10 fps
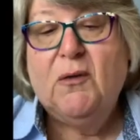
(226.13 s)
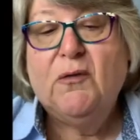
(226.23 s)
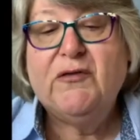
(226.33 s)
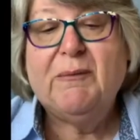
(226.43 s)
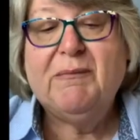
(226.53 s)

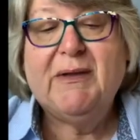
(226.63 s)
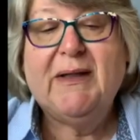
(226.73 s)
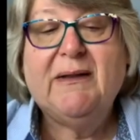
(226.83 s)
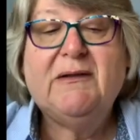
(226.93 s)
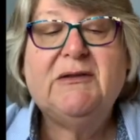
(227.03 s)
or
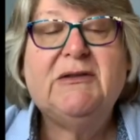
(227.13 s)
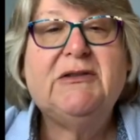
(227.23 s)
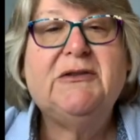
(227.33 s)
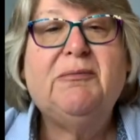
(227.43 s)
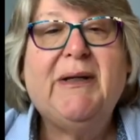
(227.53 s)
something
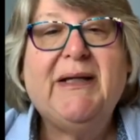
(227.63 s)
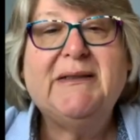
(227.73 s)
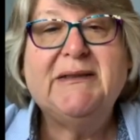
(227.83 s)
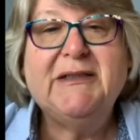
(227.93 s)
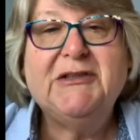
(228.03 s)
to read
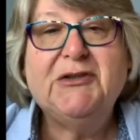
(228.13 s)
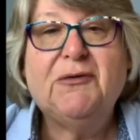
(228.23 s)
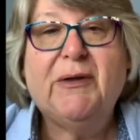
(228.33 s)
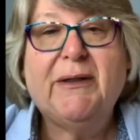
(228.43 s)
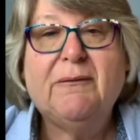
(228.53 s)
and
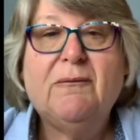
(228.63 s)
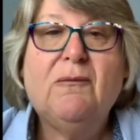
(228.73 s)
enjoy.